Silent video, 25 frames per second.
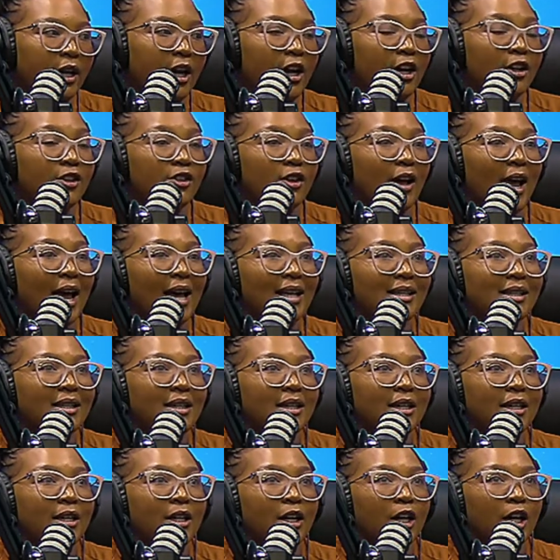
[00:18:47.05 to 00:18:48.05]
So as
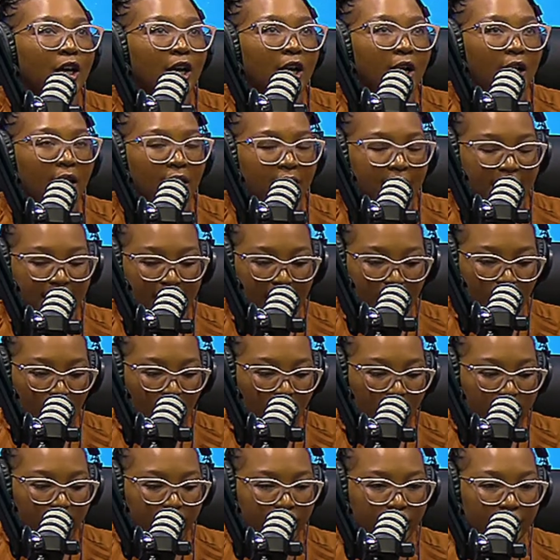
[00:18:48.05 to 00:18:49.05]
a
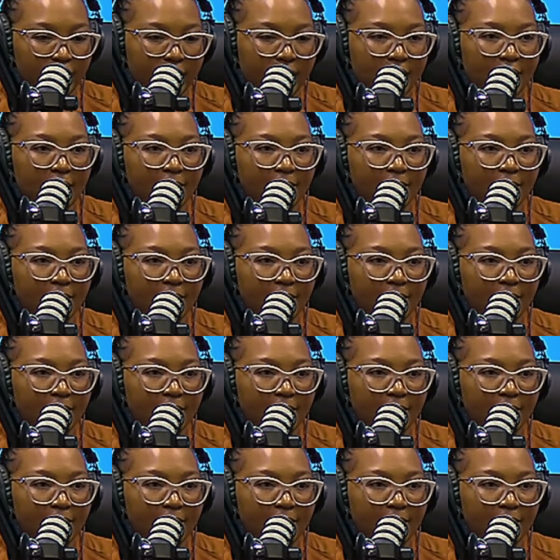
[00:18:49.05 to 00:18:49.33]
psychologist,